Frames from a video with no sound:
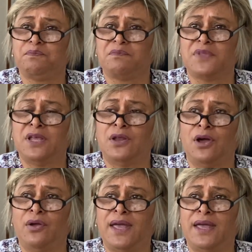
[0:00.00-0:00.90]
you
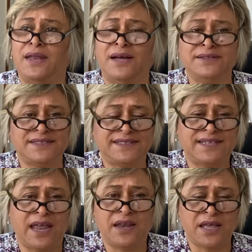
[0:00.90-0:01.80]
know, and
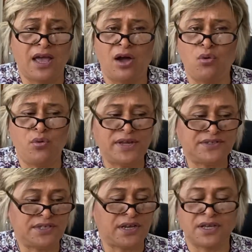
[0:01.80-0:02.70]
understanding how we
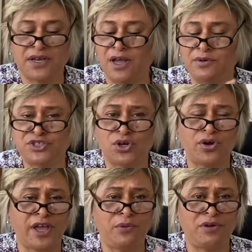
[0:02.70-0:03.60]
tick and how we
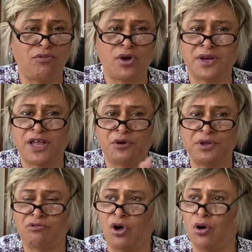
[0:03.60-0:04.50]
talk, how we rock and how
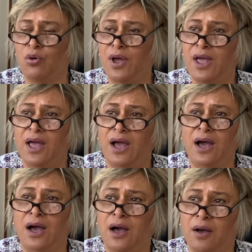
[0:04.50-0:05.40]
we roll.
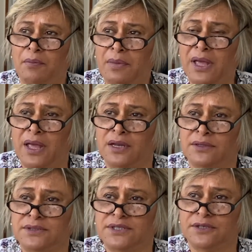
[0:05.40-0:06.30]

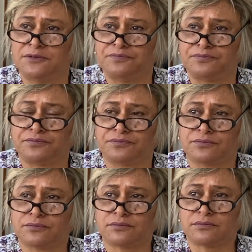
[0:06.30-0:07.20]
And,
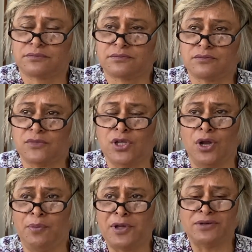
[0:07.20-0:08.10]
you
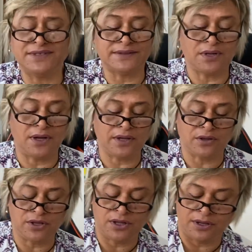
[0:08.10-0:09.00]
know, because it's
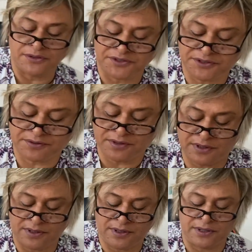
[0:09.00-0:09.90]
like,
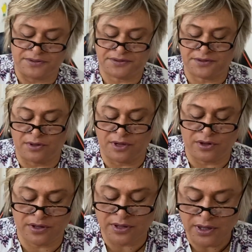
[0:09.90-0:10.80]
it's
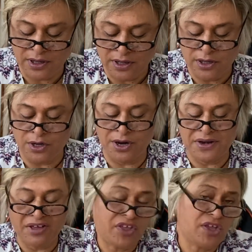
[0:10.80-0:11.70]
like, you know,
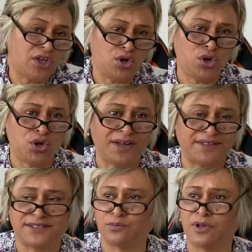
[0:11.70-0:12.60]
nothing can hurt
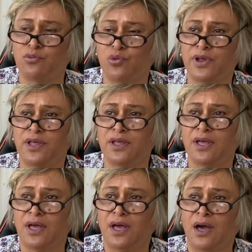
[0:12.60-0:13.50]
us when we
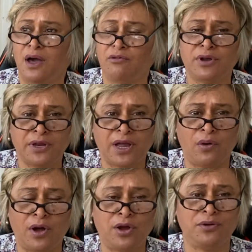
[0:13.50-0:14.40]
are in
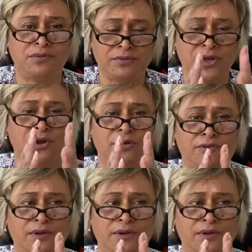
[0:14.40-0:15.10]
our own, you know,